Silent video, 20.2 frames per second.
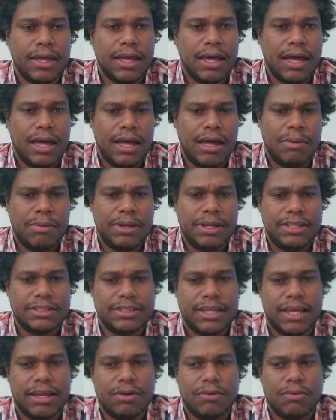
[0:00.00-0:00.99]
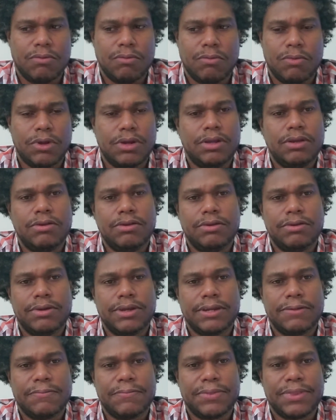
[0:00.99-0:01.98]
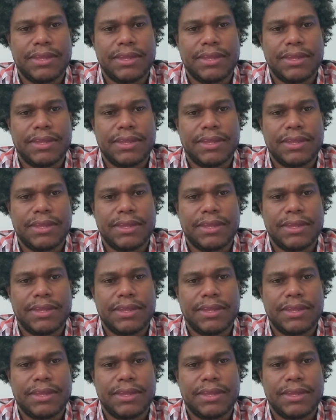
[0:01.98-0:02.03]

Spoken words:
and he's like, "What are you doing?